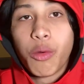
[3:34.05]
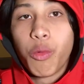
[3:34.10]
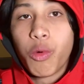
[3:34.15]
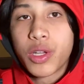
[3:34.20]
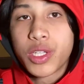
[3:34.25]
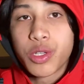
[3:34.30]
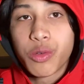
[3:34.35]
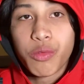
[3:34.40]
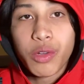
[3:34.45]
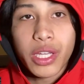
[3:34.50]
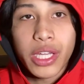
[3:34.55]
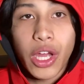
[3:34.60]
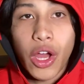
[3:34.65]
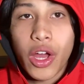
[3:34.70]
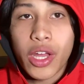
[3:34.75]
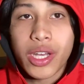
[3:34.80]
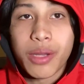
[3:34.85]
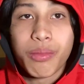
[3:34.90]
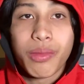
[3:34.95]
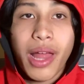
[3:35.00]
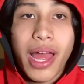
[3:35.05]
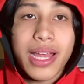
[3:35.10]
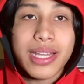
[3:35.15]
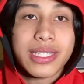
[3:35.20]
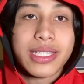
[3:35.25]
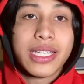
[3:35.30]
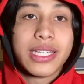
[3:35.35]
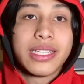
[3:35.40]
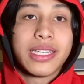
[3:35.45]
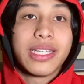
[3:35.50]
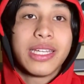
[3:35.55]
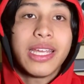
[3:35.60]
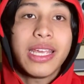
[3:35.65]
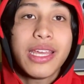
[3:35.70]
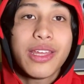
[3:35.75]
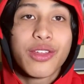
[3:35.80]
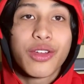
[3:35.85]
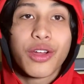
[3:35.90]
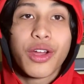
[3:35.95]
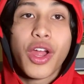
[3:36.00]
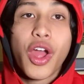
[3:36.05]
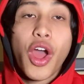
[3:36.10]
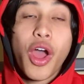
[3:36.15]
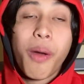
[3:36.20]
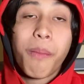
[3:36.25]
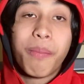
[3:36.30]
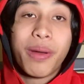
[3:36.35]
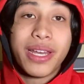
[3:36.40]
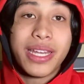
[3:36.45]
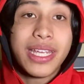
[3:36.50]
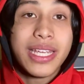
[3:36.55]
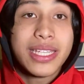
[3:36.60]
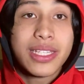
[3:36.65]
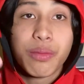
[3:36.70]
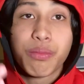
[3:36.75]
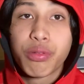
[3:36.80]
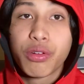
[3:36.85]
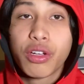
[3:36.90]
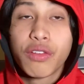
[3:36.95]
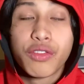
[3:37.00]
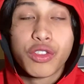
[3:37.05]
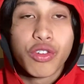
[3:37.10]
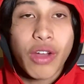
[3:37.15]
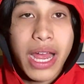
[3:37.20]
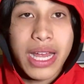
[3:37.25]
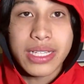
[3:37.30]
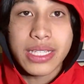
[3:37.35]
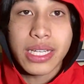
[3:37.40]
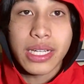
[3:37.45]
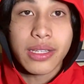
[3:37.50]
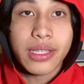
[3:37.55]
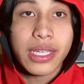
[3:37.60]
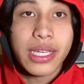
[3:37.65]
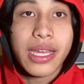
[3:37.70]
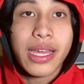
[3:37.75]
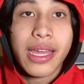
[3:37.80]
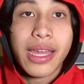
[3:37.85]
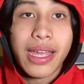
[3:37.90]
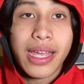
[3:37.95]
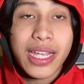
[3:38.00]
wasn't really on him last season either, but he's improved drastically.